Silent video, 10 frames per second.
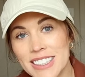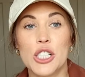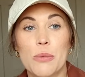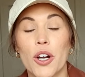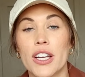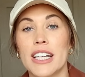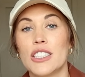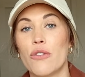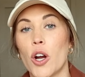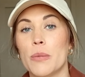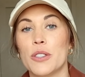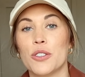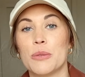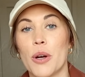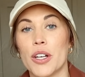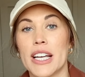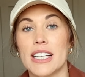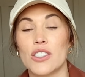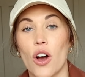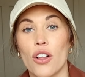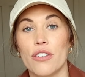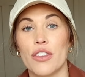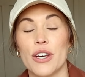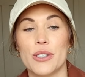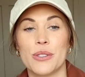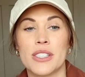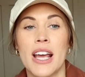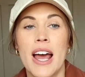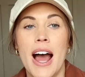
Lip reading: vintage markets, farmers markets, all of those.